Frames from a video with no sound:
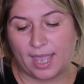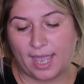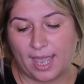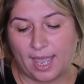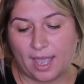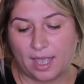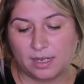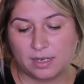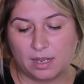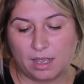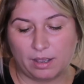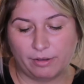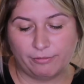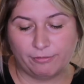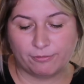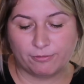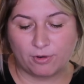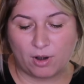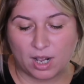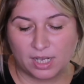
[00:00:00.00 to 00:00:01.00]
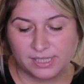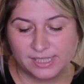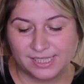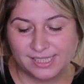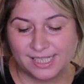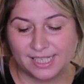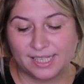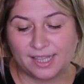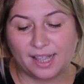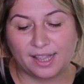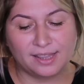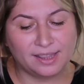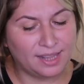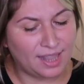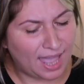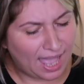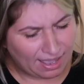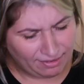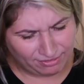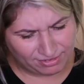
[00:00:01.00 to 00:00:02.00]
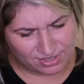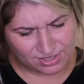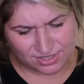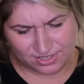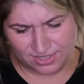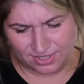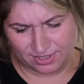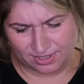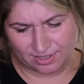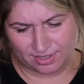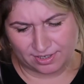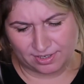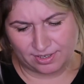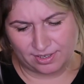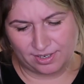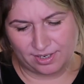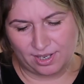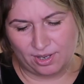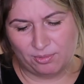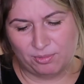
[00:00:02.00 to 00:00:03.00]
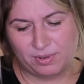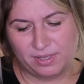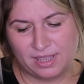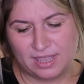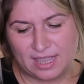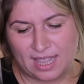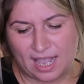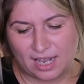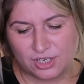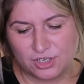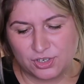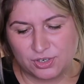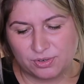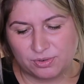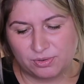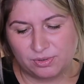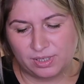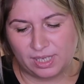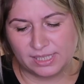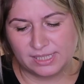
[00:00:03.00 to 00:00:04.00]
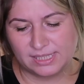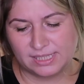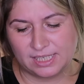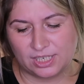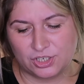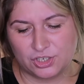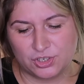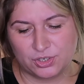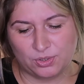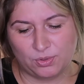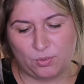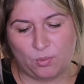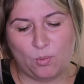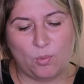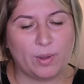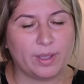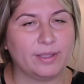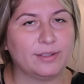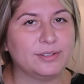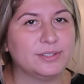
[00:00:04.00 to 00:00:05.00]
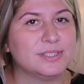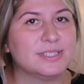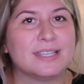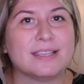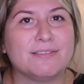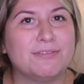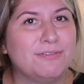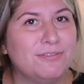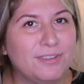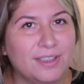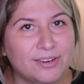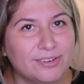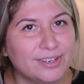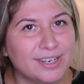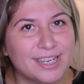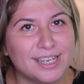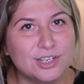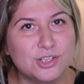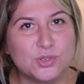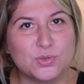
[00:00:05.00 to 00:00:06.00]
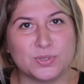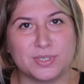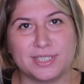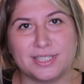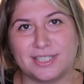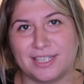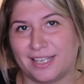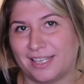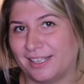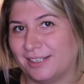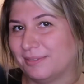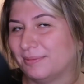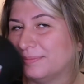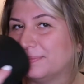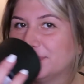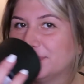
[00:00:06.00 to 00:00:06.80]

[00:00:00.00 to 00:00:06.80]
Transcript: and frosted lavender with natural essential oils. Very interesting.